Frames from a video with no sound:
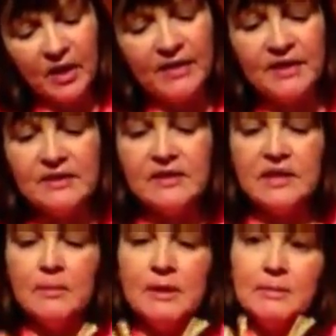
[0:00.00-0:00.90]
and this is
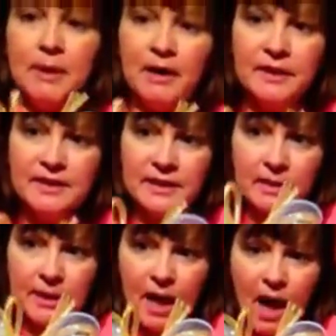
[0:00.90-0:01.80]
going to be the part that's going
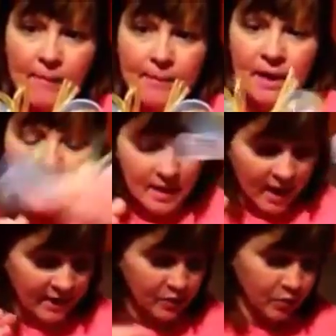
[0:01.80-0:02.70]
to be up
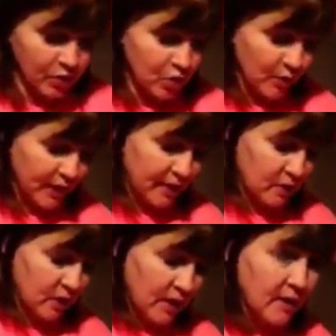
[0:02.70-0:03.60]
as we're doing it,
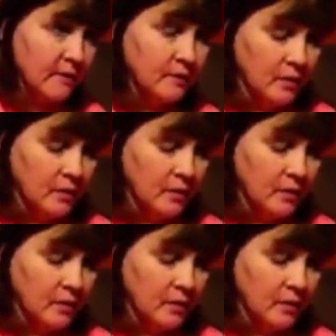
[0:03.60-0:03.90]
okay?